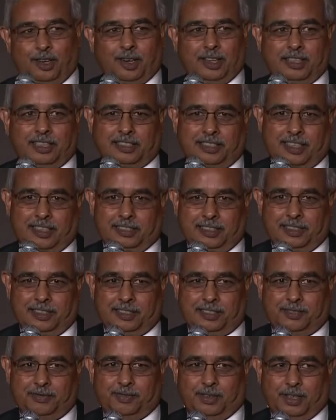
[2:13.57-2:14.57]
all the
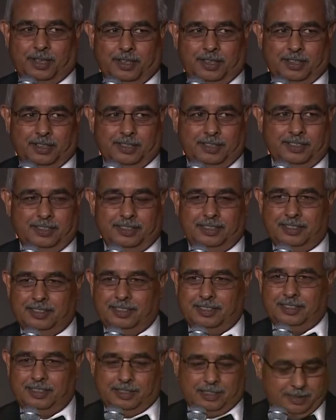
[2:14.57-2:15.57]
judges for
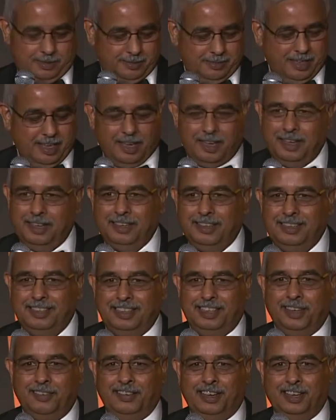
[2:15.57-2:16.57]
uh,
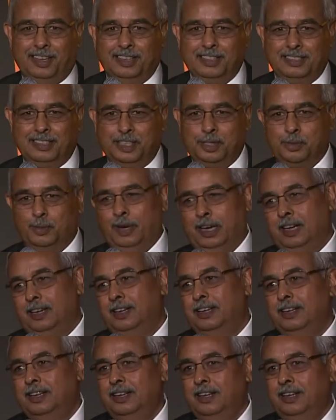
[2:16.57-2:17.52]
giving us this one.